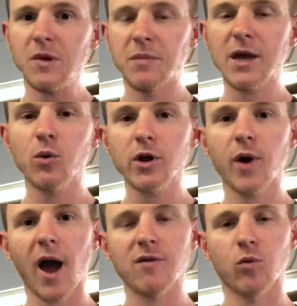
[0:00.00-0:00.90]
Make what you
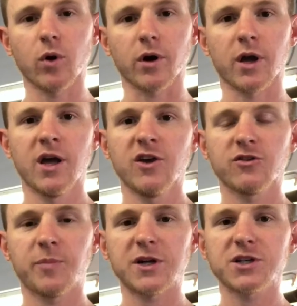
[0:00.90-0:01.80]
have work.
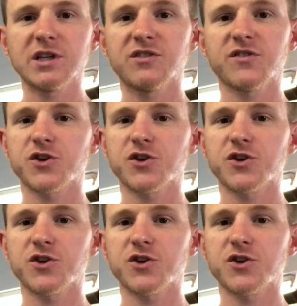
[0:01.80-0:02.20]
Especially